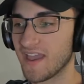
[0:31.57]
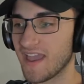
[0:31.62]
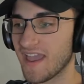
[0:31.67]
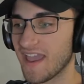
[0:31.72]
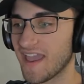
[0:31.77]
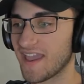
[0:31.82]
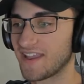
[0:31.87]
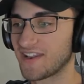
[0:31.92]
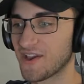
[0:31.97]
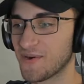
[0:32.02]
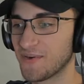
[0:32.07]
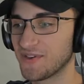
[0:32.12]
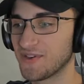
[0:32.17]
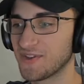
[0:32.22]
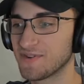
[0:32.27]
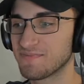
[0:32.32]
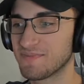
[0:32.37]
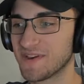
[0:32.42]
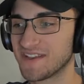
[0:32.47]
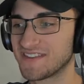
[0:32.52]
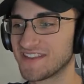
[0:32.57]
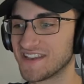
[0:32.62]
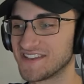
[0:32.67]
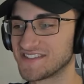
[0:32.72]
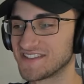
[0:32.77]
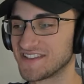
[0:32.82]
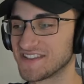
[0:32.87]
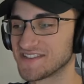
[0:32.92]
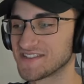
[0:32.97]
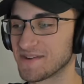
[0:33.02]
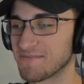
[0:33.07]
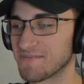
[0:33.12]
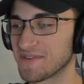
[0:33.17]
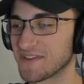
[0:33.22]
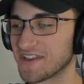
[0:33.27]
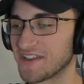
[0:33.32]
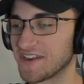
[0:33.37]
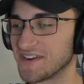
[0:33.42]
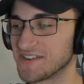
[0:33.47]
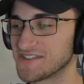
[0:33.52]
And I want you to pay attention to something
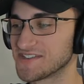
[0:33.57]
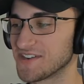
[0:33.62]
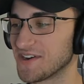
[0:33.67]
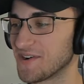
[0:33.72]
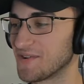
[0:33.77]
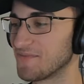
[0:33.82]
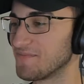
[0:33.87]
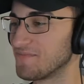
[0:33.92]
here. So,